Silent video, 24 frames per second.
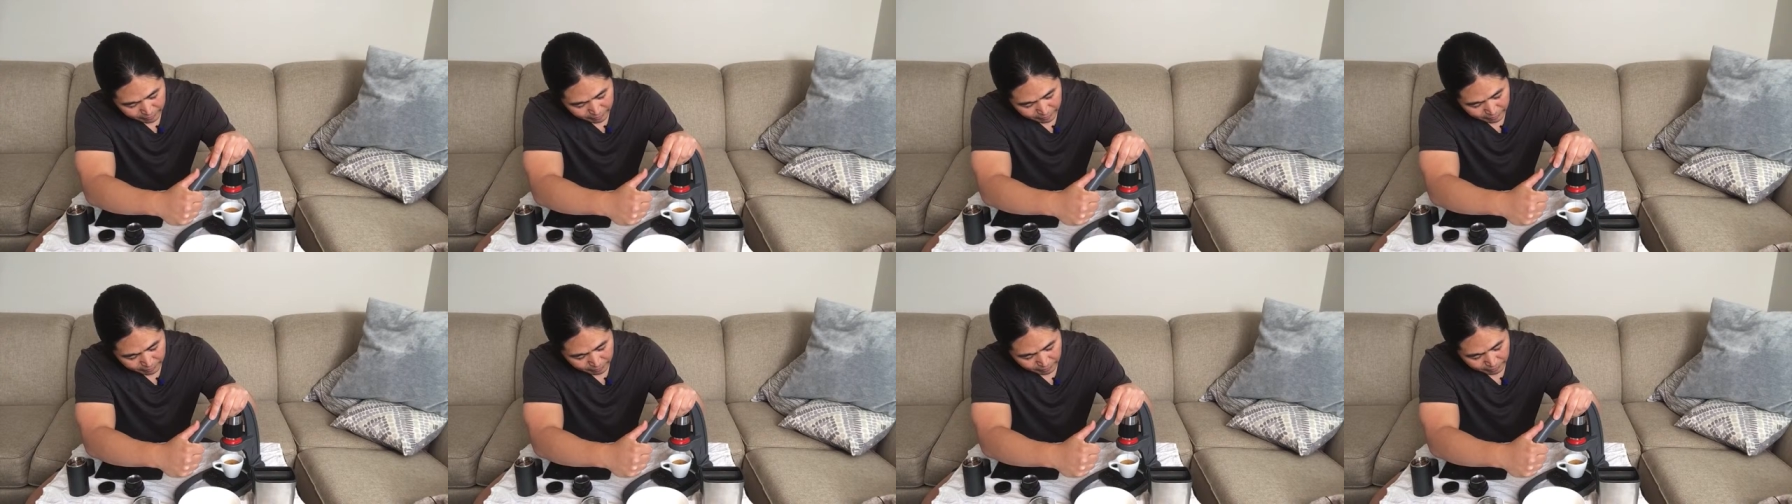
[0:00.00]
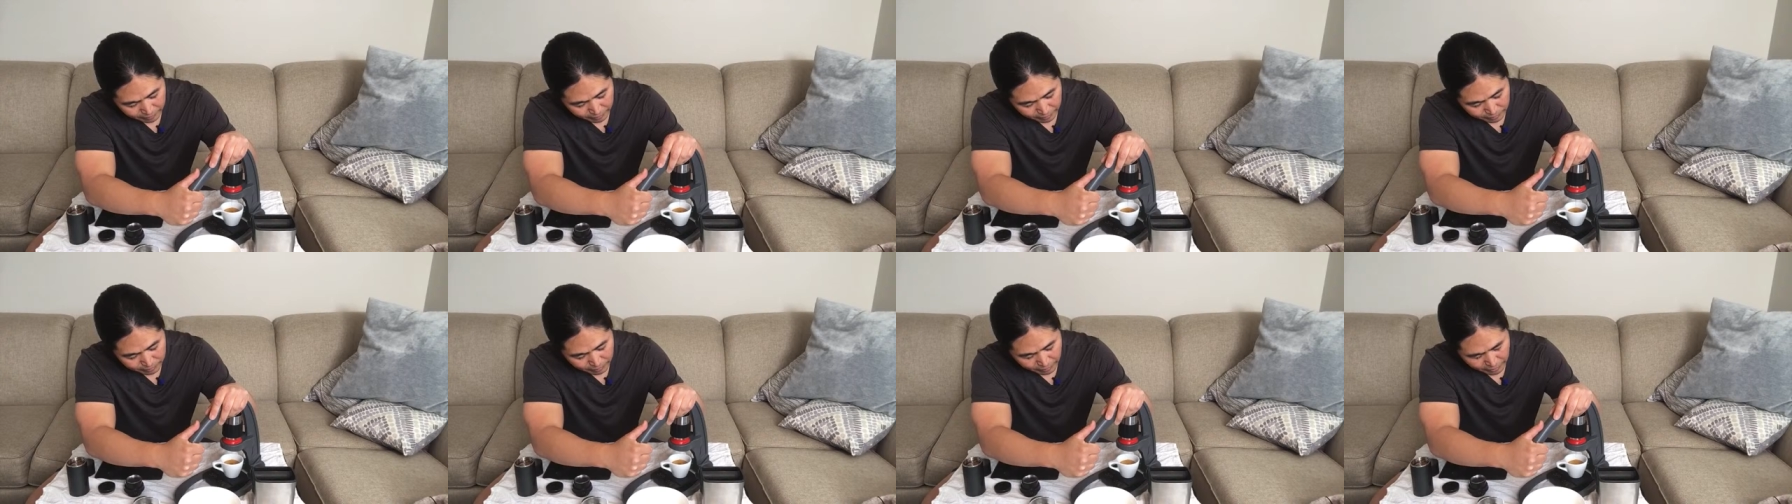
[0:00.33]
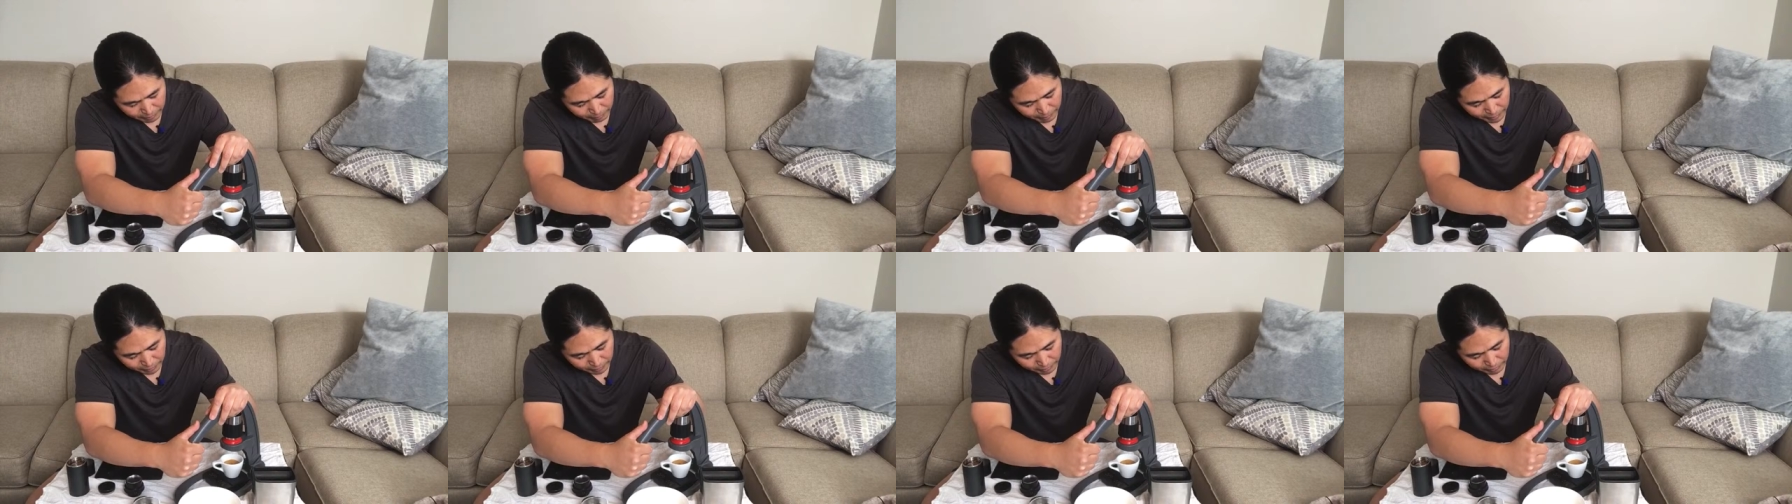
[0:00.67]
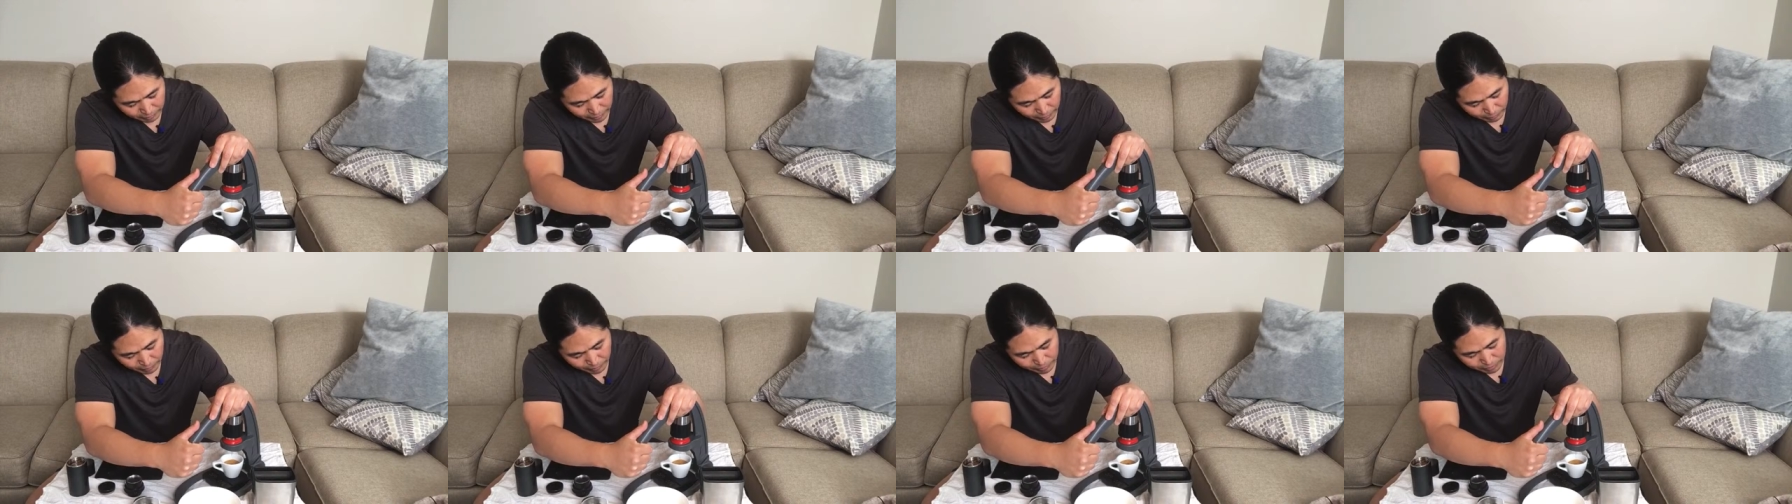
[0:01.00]
Okay, so I'm at
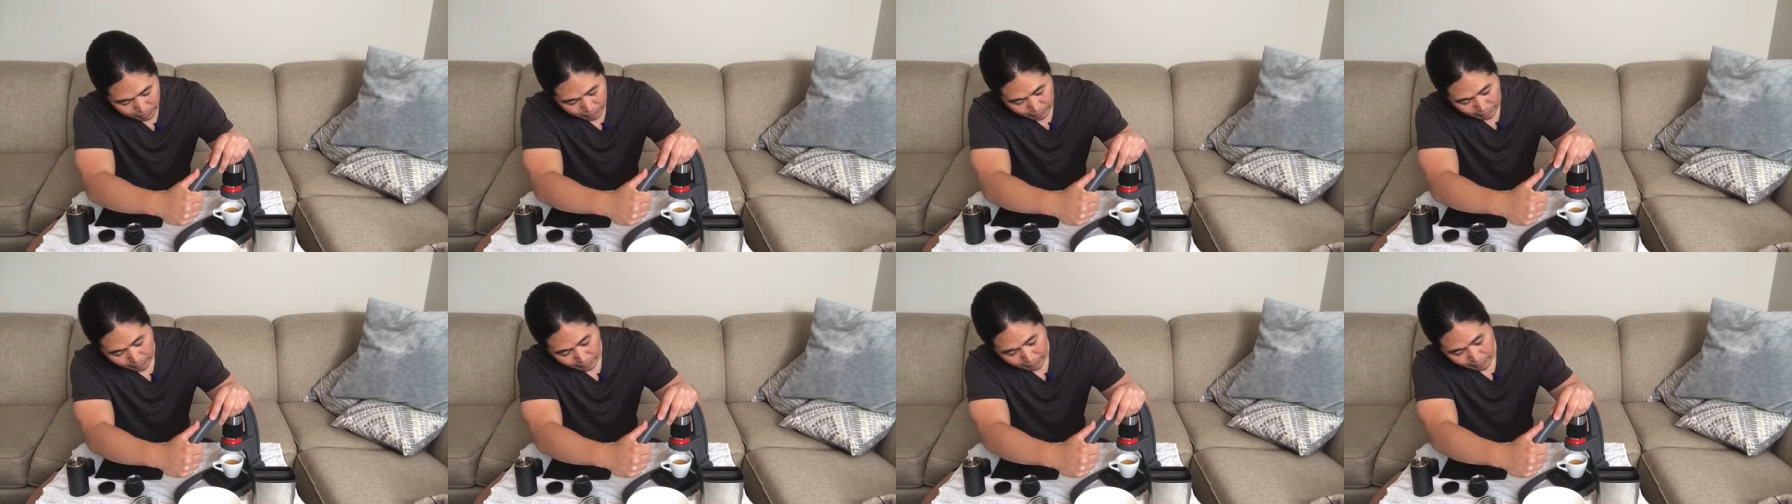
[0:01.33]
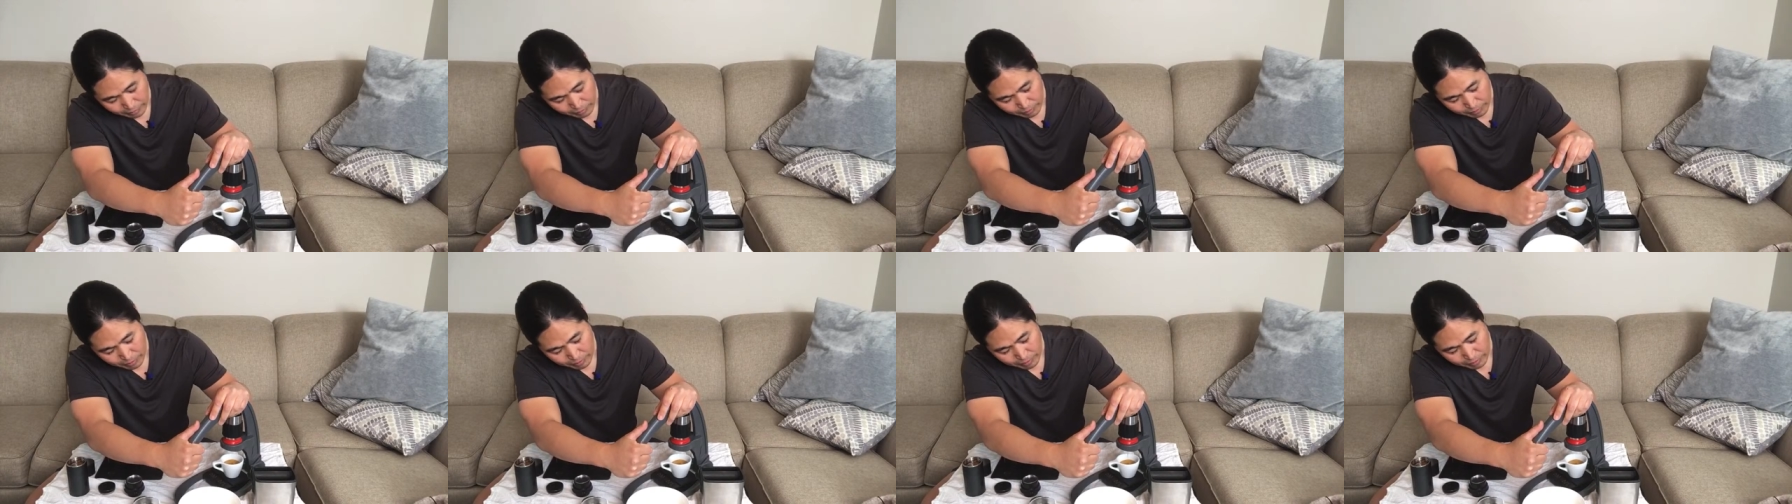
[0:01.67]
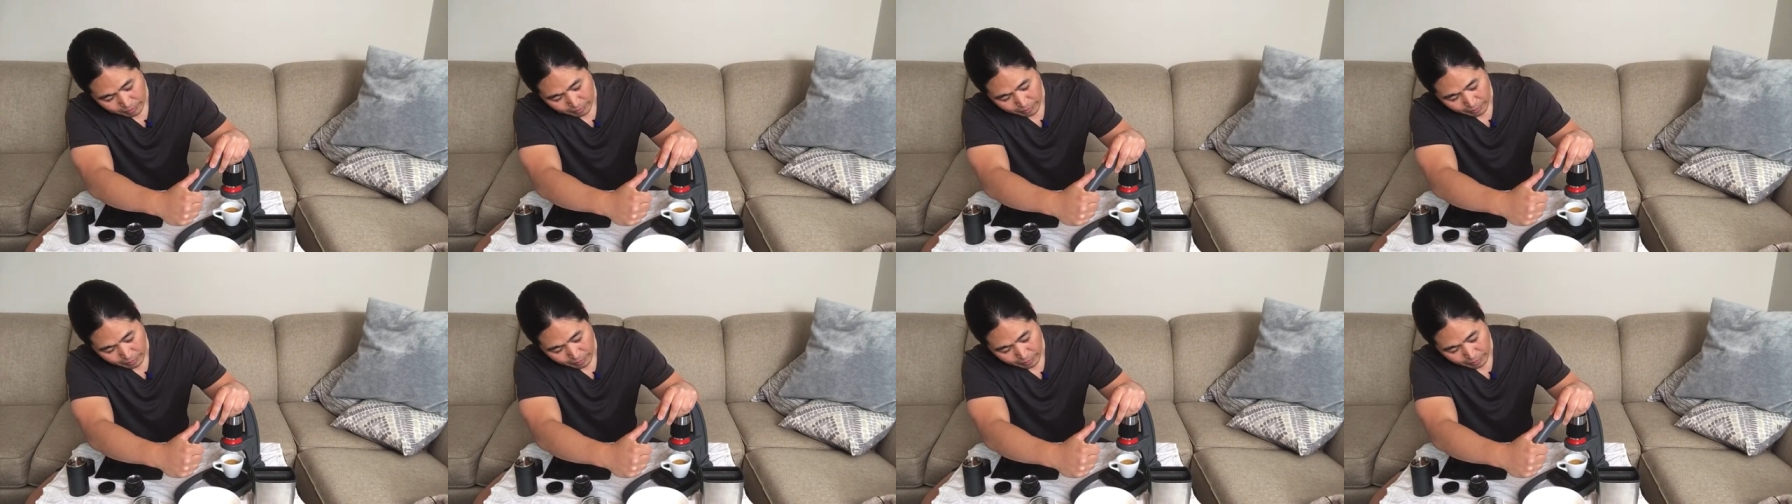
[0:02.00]
thirty-one seconds